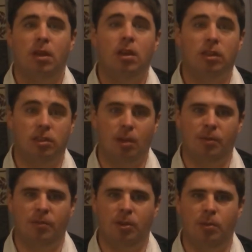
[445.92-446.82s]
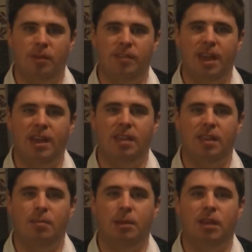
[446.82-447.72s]
some of whom have taken
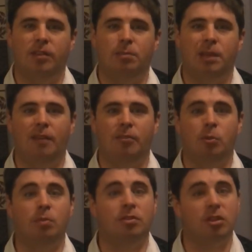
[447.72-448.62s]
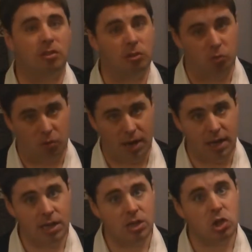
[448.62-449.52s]
their beloved platforms to
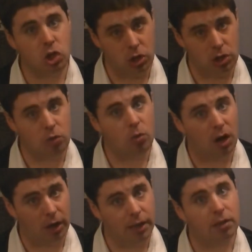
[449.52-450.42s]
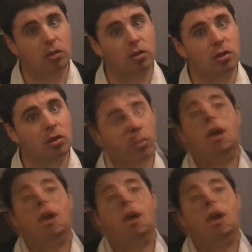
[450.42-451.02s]
strange new heights.